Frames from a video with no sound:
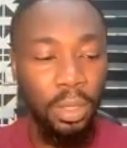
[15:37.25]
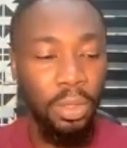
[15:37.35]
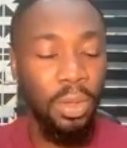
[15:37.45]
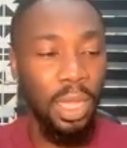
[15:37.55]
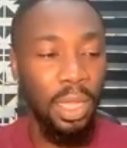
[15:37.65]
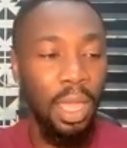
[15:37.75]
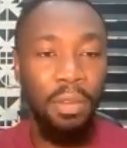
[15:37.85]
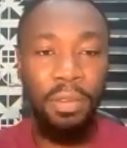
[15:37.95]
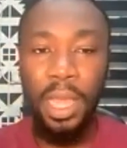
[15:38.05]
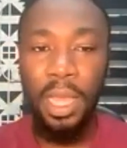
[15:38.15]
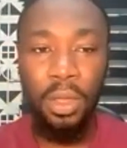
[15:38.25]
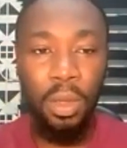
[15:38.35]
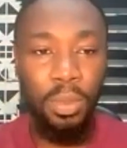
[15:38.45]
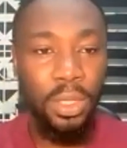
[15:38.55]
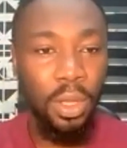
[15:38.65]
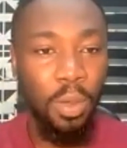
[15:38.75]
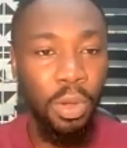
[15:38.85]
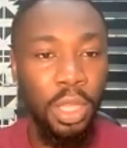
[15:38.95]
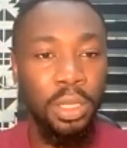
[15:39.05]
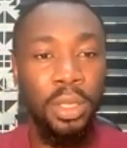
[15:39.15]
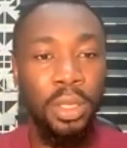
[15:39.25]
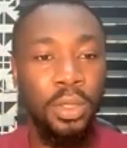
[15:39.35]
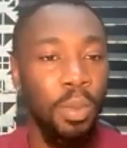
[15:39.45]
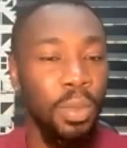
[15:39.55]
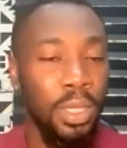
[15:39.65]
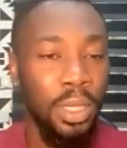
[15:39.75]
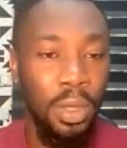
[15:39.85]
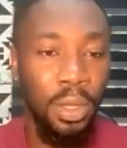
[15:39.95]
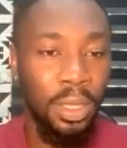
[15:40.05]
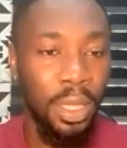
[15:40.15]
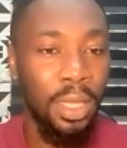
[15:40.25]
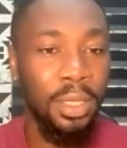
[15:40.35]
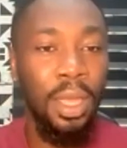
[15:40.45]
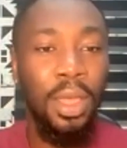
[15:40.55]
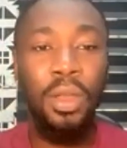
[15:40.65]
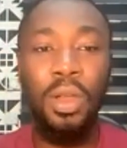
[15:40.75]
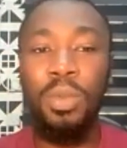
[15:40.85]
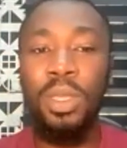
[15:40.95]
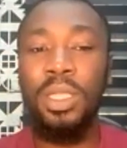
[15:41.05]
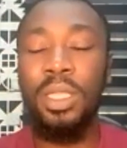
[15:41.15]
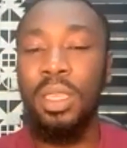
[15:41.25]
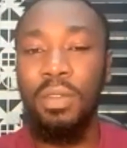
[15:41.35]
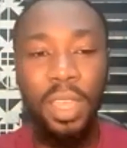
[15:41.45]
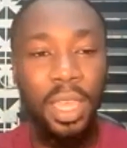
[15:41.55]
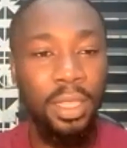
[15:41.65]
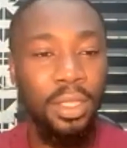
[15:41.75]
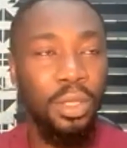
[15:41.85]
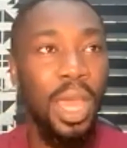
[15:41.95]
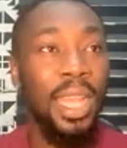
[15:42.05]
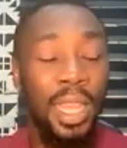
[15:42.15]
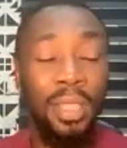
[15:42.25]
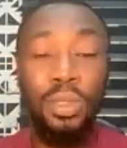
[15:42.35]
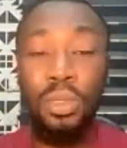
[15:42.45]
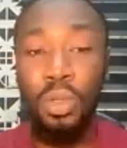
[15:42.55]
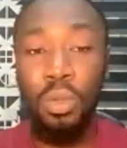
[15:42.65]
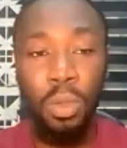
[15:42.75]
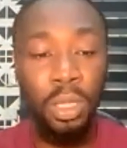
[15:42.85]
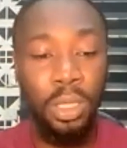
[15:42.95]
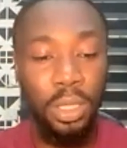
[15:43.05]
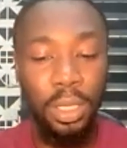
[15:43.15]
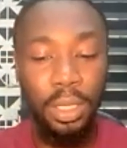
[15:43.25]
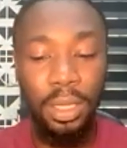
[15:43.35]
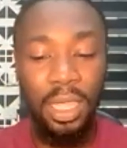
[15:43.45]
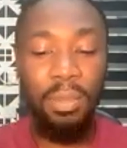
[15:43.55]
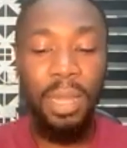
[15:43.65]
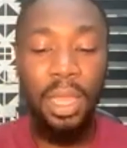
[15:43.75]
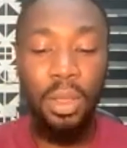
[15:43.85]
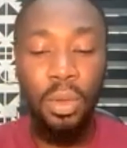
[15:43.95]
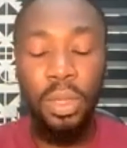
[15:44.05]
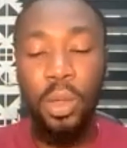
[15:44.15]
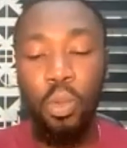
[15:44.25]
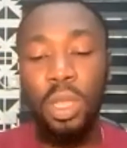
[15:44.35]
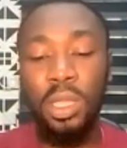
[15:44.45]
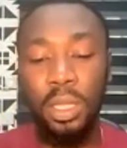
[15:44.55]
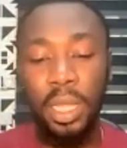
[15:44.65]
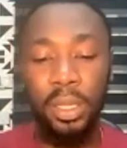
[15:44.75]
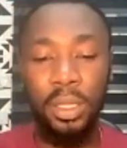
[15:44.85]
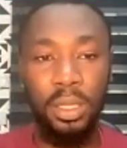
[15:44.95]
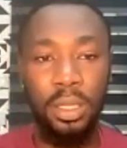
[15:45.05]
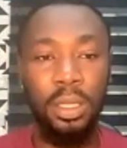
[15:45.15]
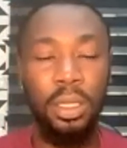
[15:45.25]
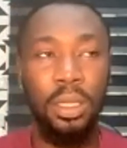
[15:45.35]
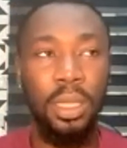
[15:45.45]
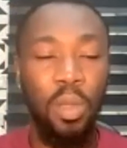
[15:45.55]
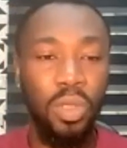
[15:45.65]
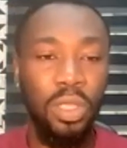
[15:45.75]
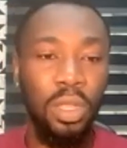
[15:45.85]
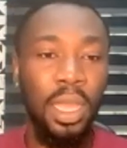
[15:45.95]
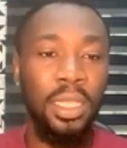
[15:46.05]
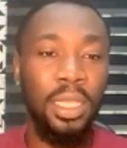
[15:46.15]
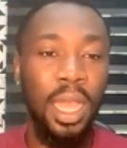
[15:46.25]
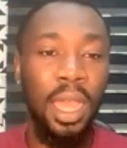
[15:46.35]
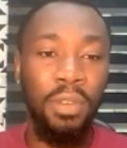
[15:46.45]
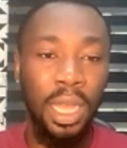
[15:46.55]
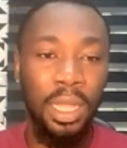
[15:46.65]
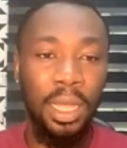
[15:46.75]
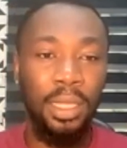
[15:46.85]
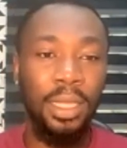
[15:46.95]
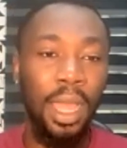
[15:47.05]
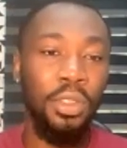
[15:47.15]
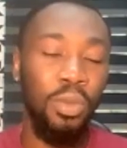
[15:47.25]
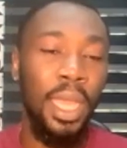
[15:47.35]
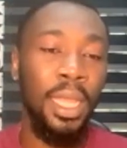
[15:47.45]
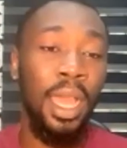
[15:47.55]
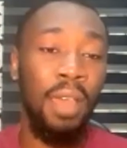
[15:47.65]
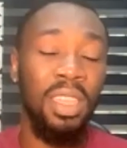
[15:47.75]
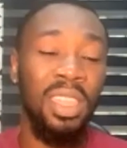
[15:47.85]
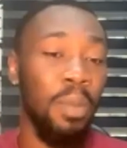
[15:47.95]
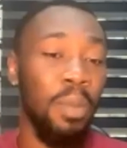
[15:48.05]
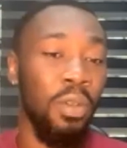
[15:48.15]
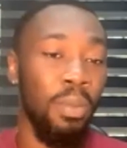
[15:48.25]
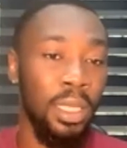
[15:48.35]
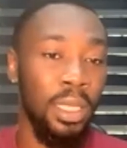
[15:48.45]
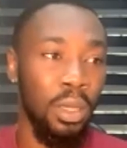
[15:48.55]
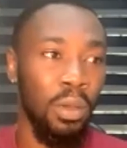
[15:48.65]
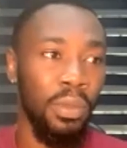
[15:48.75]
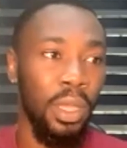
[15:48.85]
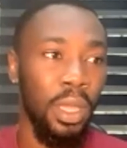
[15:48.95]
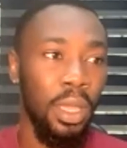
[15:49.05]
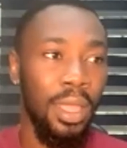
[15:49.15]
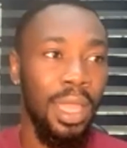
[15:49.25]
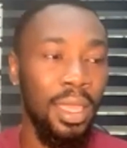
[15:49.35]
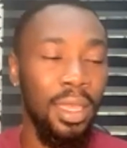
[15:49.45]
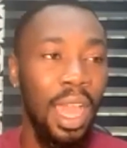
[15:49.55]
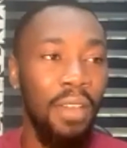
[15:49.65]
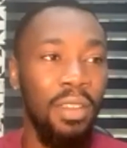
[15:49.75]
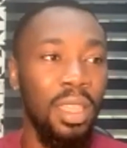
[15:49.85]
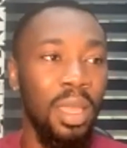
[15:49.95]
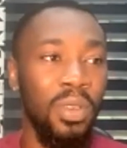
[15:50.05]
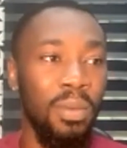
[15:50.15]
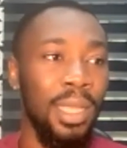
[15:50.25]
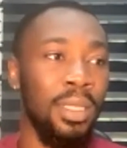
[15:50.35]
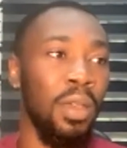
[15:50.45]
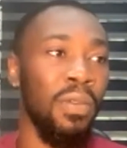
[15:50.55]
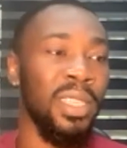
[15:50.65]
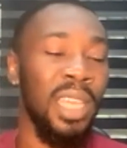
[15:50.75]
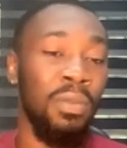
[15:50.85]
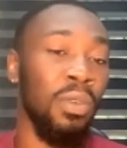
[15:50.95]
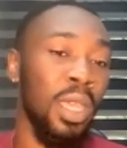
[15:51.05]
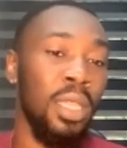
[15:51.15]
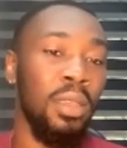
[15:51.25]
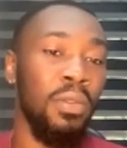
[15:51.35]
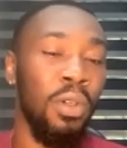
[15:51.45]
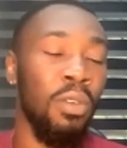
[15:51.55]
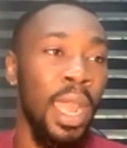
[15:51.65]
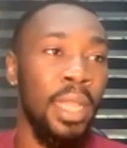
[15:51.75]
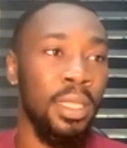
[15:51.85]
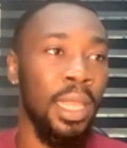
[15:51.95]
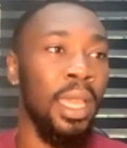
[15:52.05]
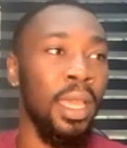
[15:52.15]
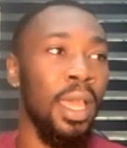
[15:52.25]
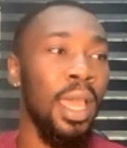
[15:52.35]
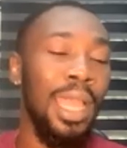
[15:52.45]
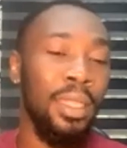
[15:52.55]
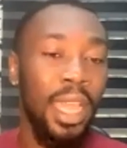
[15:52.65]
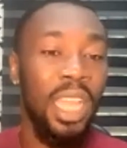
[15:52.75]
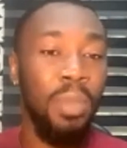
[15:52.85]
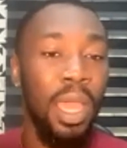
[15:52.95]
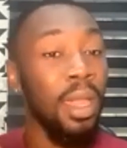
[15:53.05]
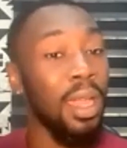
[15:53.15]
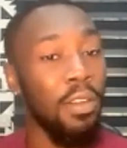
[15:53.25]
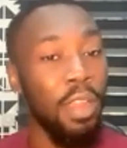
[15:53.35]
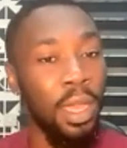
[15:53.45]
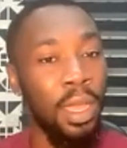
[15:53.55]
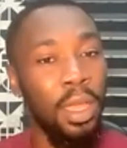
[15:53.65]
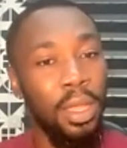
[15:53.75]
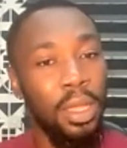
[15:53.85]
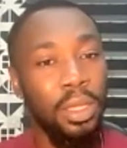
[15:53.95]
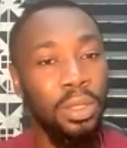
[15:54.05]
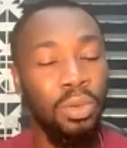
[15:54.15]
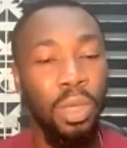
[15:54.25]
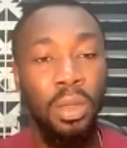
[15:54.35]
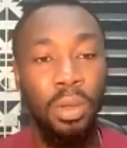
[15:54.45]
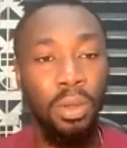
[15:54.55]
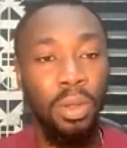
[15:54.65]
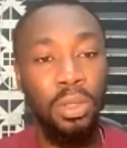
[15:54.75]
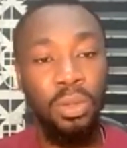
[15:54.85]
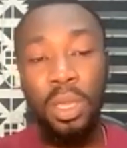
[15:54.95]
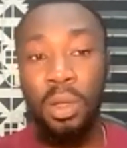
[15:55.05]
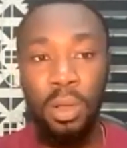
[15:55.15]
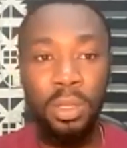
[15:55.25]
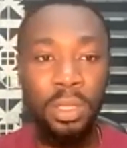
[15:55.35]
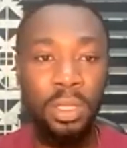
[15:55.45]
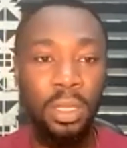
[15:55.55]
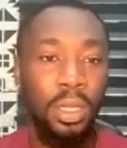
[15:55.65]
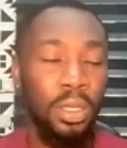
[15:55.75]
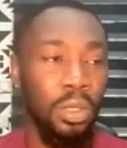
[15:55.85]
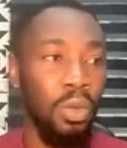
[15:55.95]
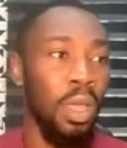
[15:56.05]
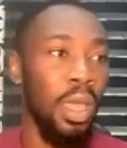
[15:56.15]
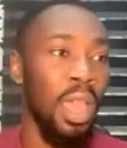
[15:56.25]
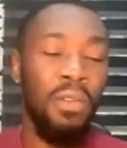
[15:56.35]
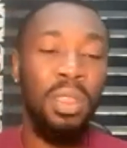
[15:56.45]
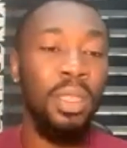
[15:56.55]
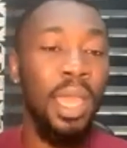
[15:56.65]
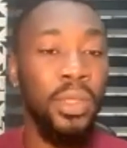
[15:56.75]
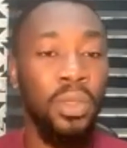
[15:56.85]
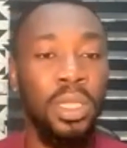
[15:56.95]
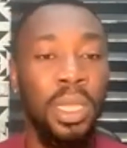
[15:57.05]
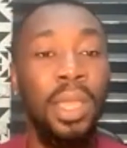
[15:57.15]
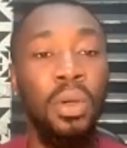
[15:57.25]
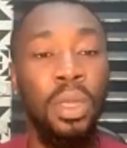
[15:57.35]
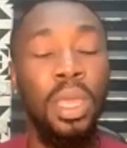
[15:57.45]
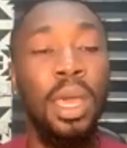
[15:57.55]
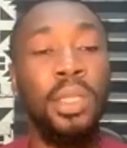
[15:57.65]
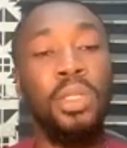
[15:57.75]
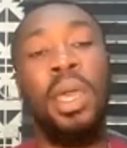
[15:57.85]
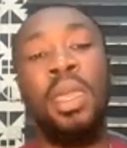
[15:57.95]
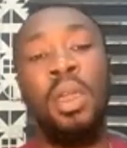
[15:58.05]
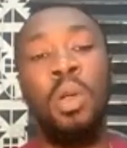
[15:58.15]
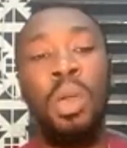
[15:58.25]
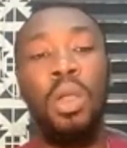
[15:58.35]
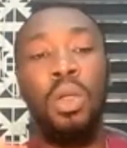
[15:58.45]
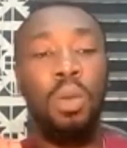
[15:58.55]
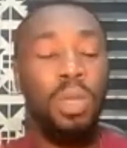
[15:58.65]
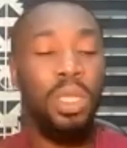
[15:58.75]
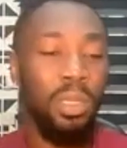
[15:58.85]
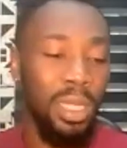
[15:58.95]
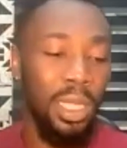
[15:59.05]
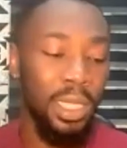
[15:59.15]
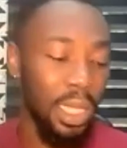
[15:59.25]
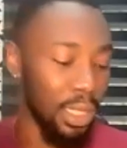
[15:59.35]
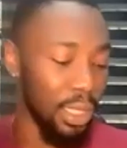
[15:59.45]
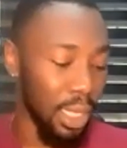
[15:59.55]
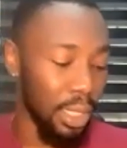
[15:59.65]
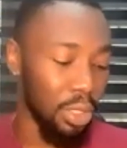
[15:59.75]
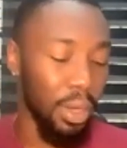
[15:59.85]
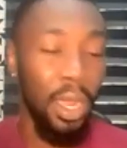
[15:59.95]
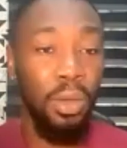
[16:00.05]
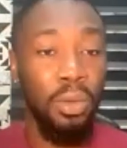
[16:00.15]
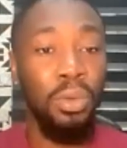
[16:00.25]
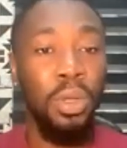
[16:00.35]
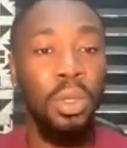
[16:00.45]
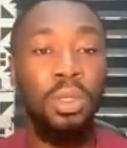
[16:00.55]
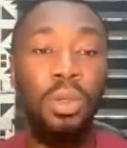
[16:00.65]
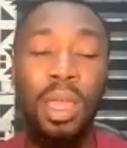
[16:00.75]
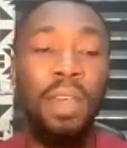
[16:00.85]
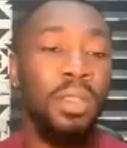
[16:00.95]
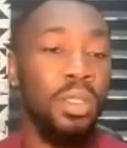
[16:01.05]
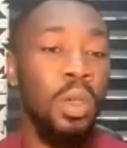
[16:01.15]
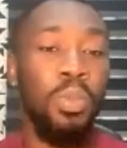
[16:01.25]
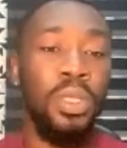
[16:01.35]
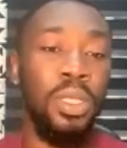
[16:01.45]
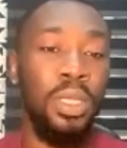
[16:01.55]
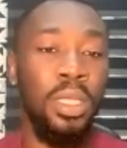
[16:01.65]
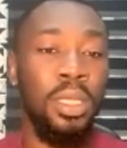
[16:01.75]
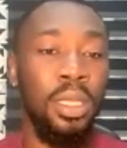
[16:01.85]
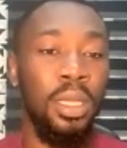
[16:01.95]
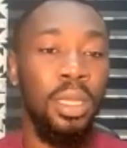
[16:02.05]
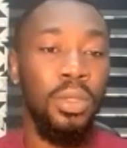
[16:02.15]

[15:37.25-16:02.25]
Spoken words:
You can have like community operations, community content, community events. So I learned so much. Then I'm like, okay, what next? Like with the knowledge I've gathered, how do I have a name for myself? And I think having a name for myself is advocating for rights. Like I tied my career to a goal or to a cause. So everything I do is like, okay, how do I help community managers in Nigeria who don't have this opportunity?